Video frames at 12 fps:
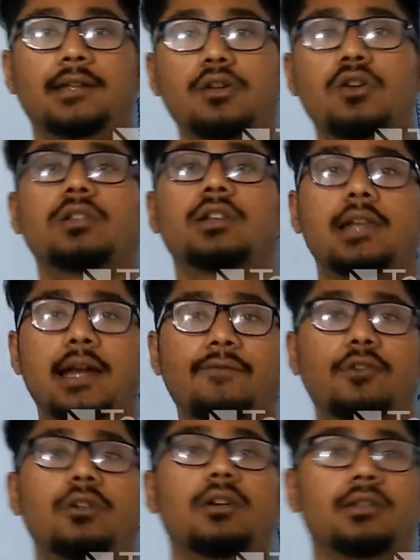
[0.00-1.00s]
They don't
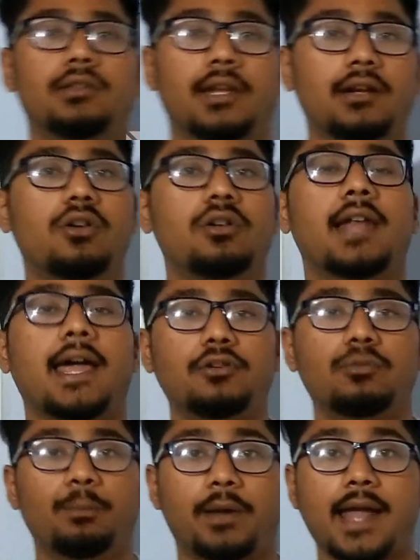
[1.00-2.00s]

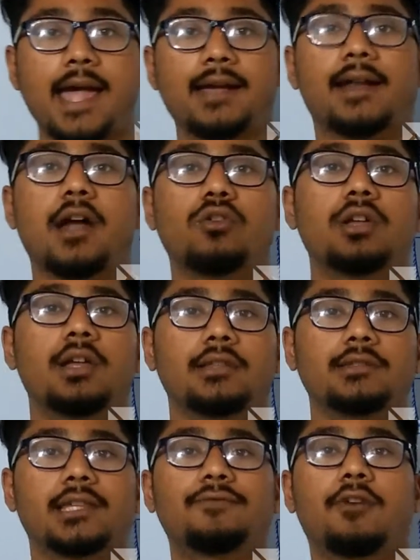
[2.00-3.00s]
like to brag around
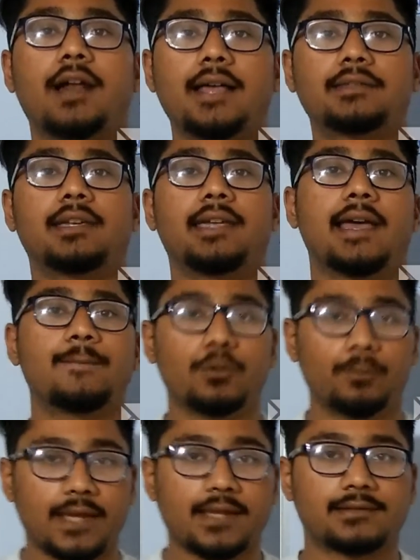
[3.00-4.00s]
just for asking help
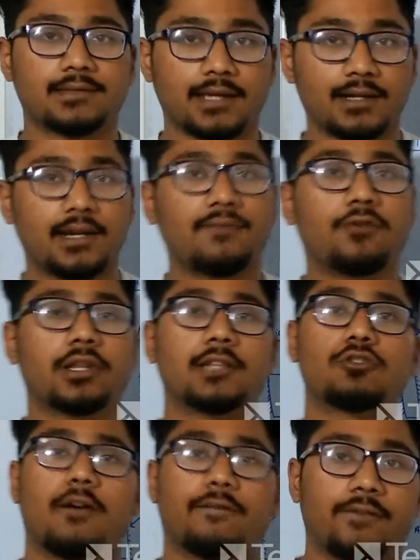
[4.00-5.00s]
to make a circuit for
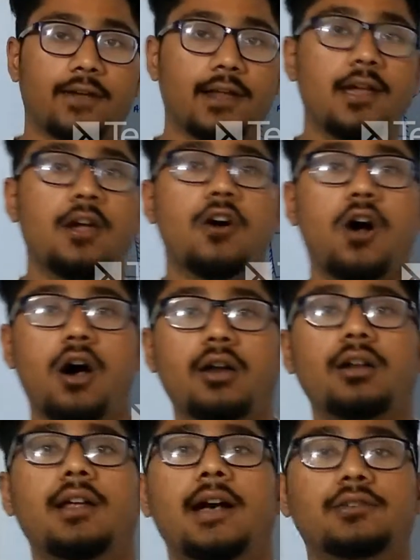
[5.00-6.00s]
the software
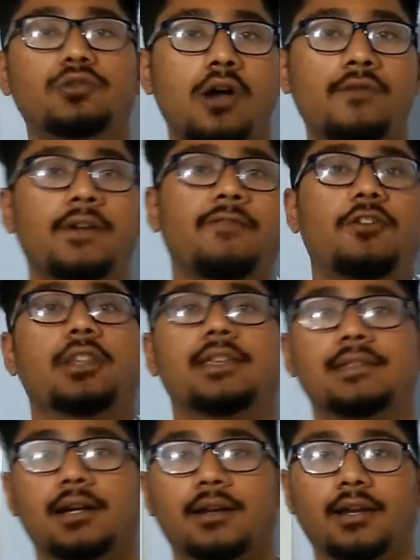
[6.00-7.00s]
or a software for
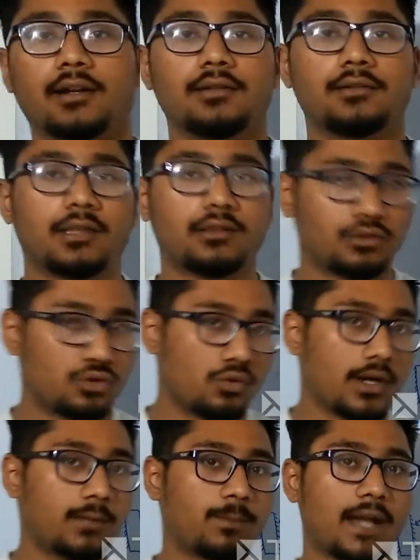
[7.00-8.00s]
the circuit. They
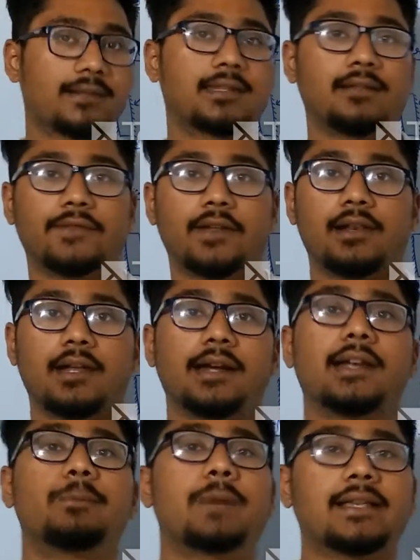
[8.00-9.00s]
do it by self. They
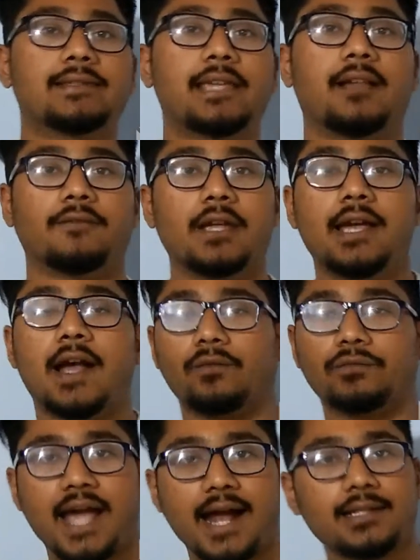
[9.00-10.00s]
learn it by self,
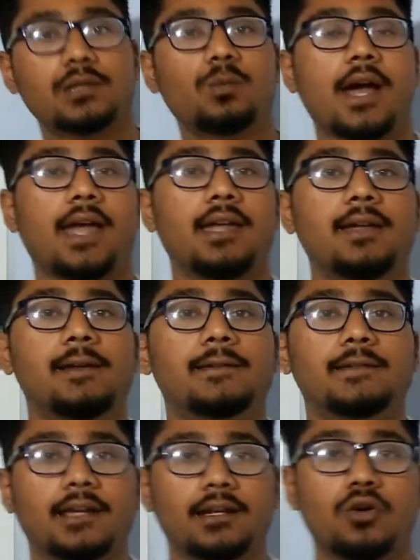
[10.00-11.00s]
and that is why
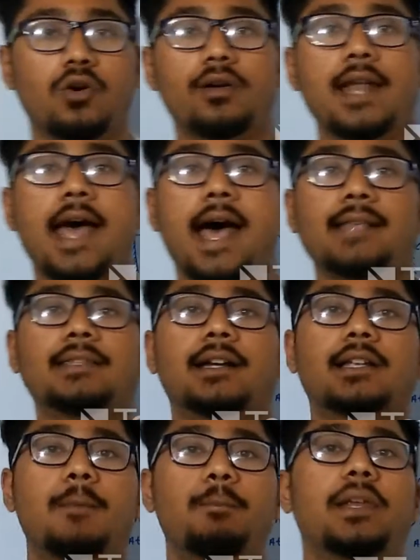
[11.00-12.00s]
they are known as
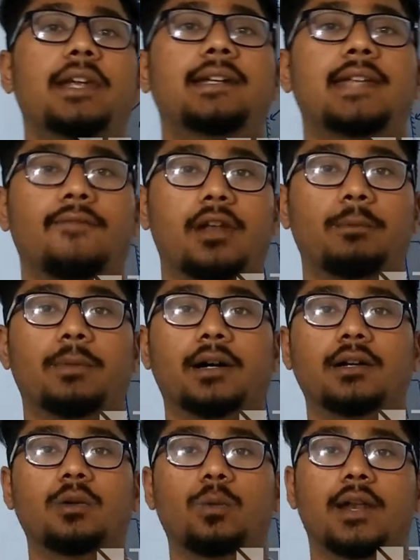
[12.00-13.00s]
a complete developer.
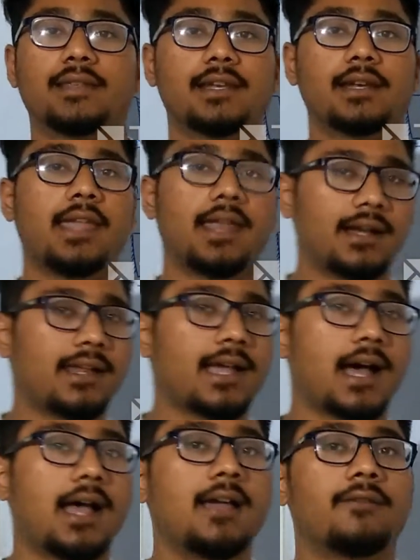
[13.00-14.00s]
Whereas in
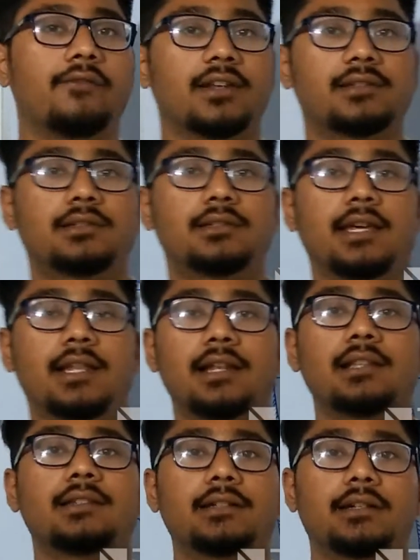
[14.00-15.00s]
India, we're
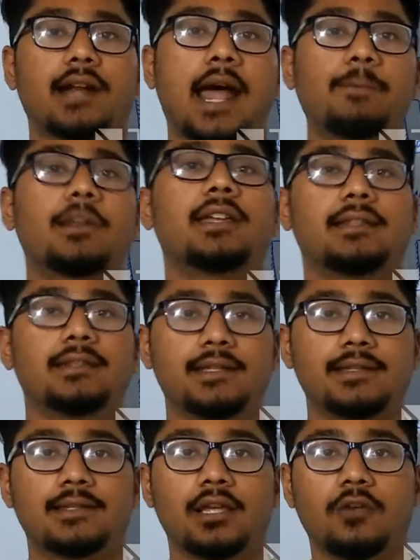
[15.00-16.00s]
still trapped in
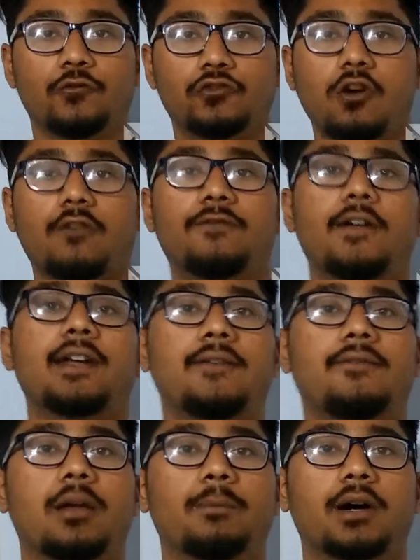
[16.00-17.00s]
this software
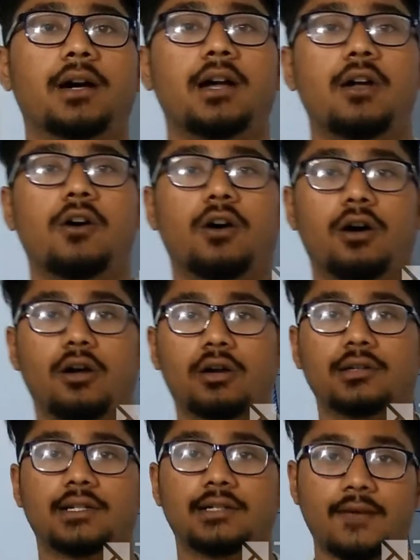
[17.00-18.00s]
developer
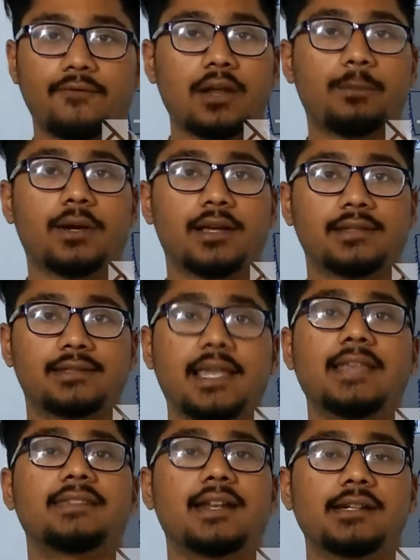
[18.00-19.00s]
or the developer
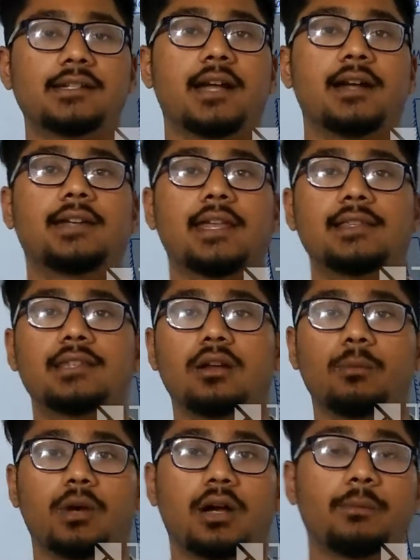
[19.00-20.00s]
sense that it
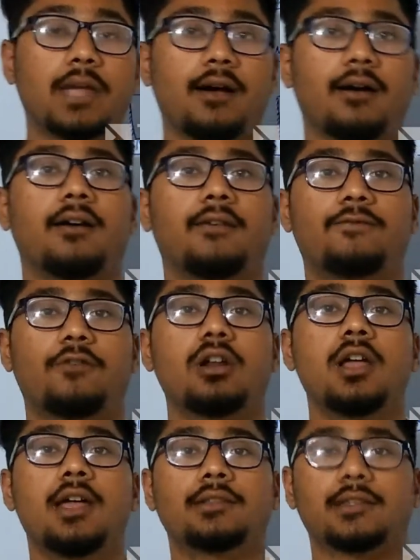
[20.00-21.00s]
contains for
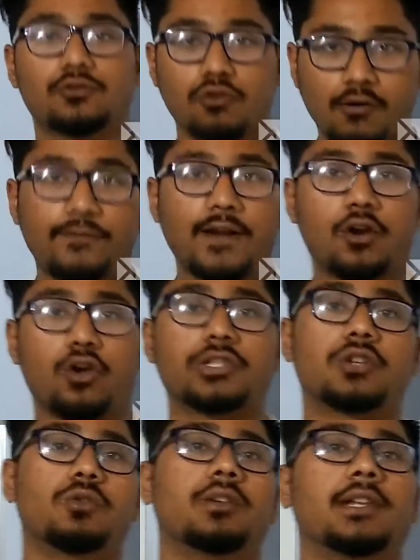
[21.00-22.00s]
the software
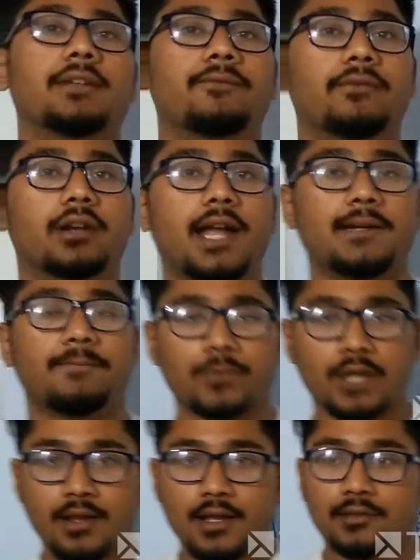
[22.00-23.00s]
logic only, right?
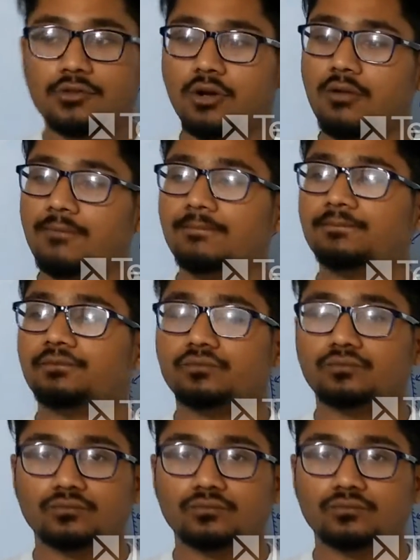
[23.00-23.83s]
So